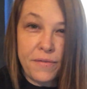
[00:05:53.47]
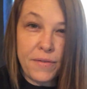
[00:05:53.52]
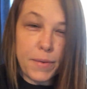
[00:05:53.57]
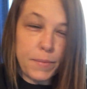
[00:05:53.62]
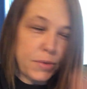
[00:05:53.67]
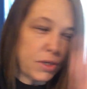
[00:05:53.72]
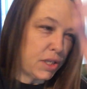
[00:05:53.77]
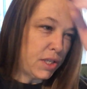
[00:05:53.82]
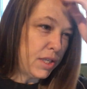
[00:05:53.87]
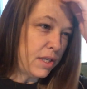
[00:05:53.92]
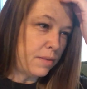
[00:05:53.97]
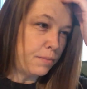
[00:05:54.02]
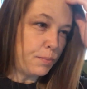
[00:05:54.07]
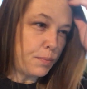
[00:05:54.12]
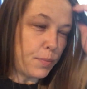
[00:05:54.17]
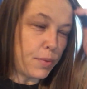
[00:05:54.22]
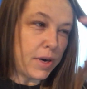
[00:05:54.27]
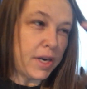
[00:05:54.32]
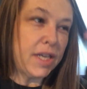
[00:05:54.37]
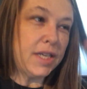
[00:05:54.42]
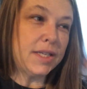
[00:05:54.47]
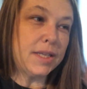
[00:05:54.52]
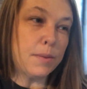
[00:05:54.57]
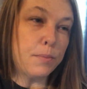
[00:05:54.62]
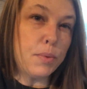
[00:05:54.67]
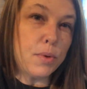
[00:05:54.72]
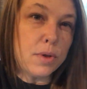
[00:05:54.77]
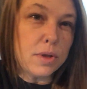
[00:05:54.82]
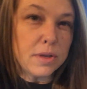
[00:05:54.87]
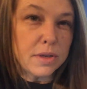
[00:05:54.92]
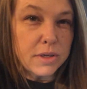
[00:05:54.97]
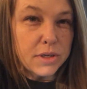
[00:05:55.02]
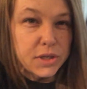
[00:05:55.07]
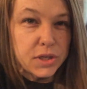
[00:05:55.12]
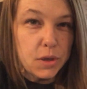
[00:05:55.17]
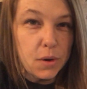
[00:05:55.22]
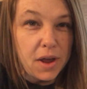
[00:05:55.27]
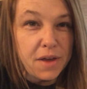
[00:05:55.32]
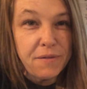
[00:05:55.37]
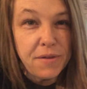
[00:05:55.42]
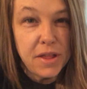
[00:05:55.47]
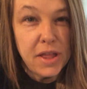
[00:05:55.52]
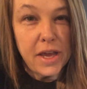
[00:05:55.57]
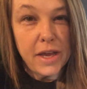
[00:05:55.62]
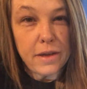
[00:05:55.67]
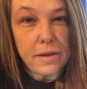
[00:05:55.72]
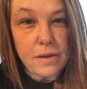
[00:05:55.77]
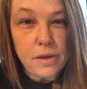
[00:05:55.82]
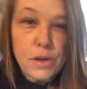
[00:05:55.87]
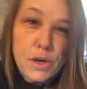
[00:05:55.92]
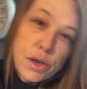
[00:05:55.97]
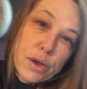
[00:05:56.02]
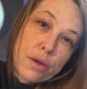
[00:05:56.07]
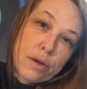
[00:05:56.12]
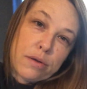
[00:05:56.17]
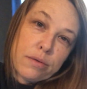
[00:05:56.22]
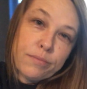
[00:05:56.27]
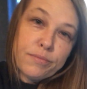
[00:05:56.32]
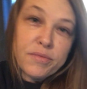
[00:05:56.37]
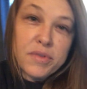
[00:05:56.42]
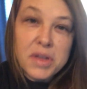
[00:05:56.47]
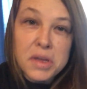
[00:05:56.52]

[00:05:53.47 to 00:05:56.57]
I'm just pretty simple. So I felt like, you know,